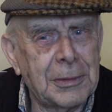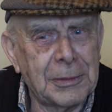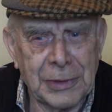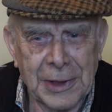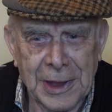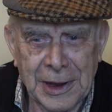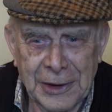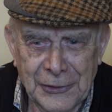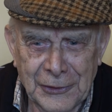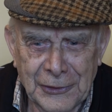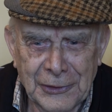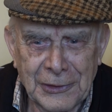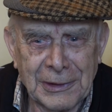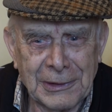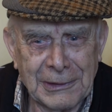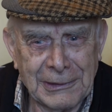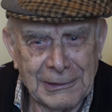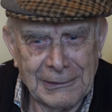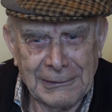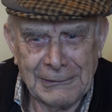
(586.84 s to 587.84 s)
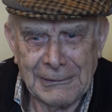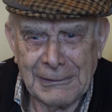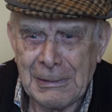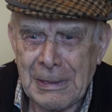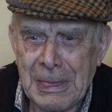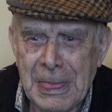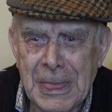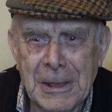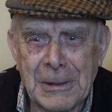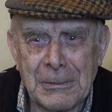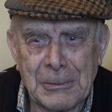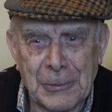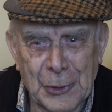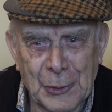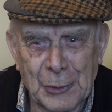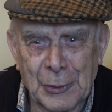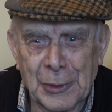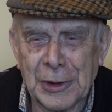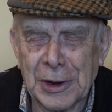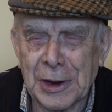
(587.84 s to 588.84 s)
That
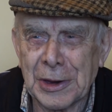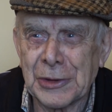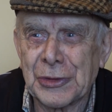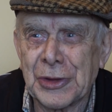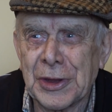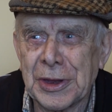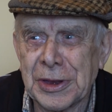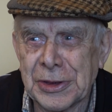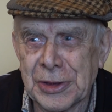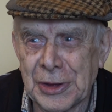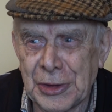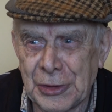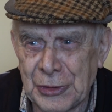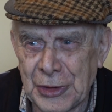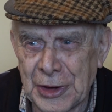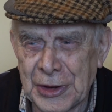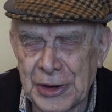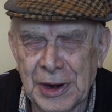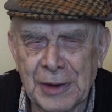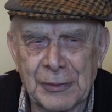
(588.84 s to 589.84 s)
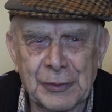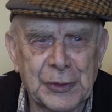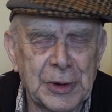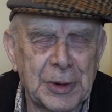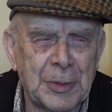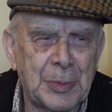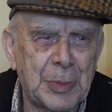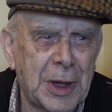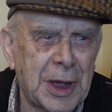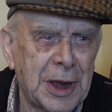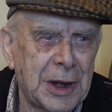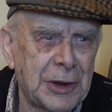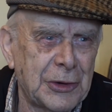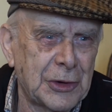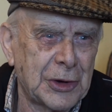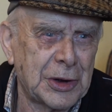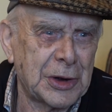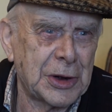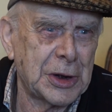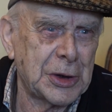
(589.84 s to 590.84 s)
the way I think is they'd have to
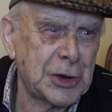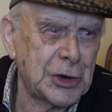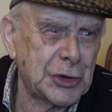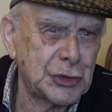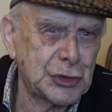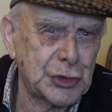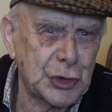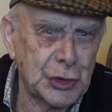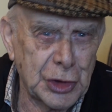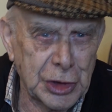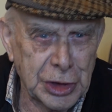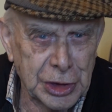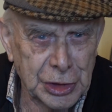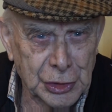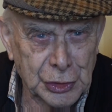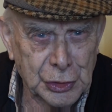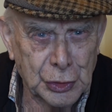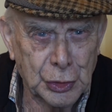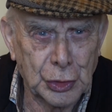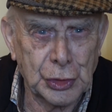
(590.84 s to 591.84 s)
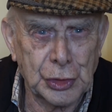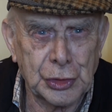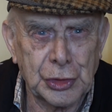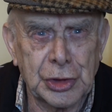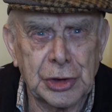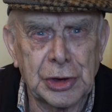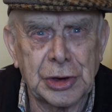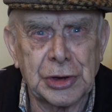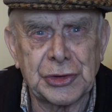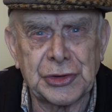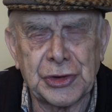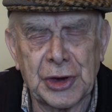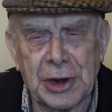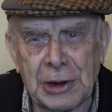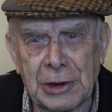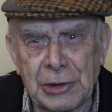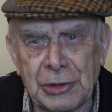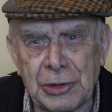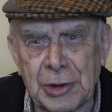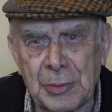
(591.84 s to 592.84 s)
abandon. An engineer could
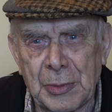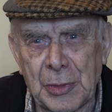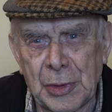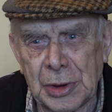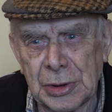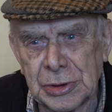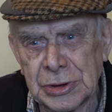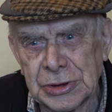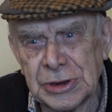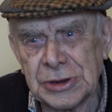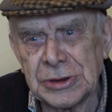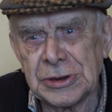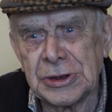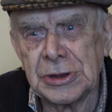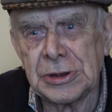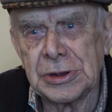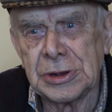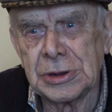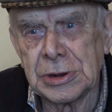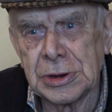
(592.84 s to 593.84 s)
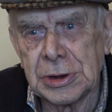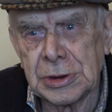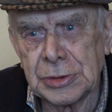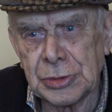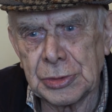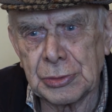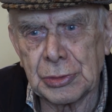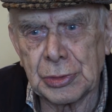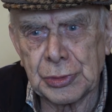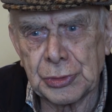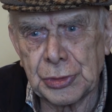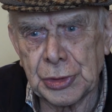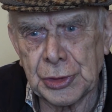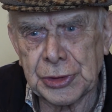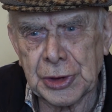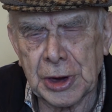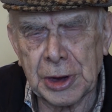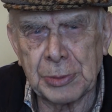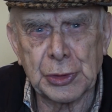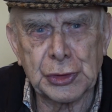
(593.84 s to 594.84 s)
tell them the
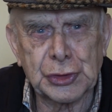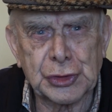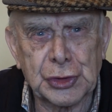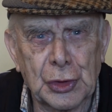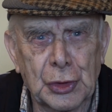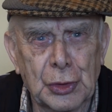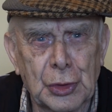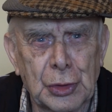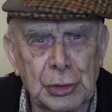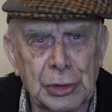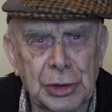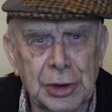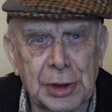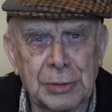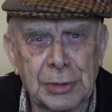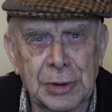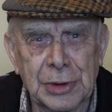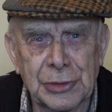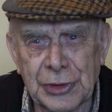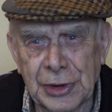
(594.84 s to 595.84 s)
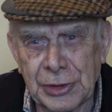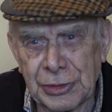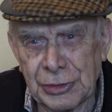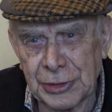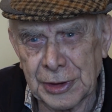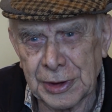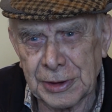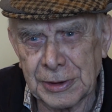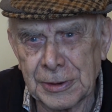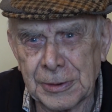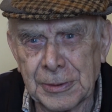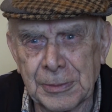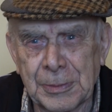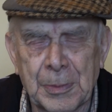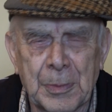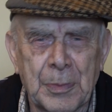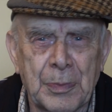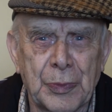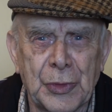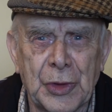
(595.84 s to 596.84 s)
type of stone that was in the
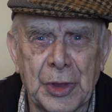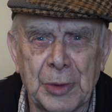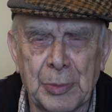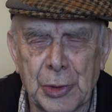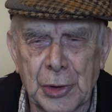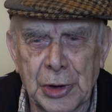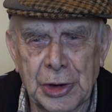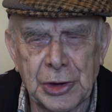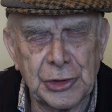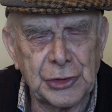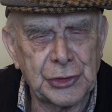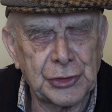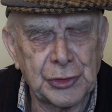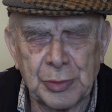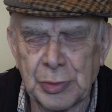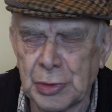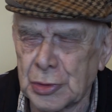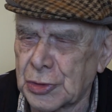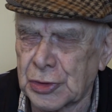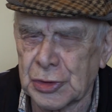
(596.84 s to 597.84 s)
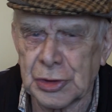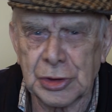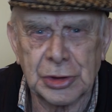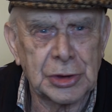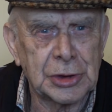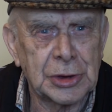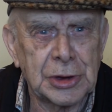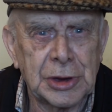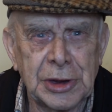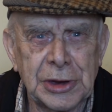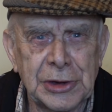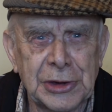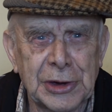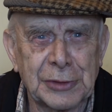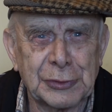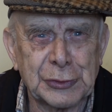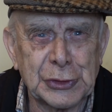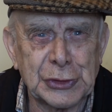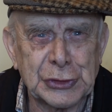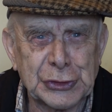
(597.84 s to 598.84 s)
the bridge, but he'd
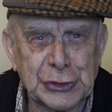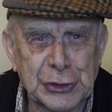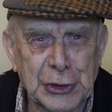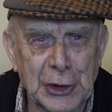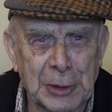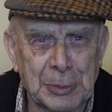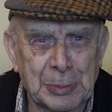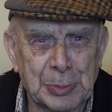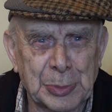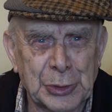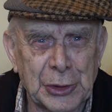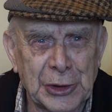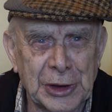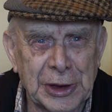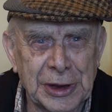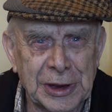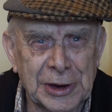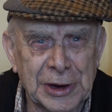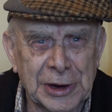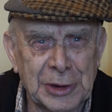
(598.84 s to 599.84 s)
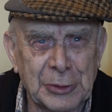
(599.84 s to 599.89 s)
have to stop there.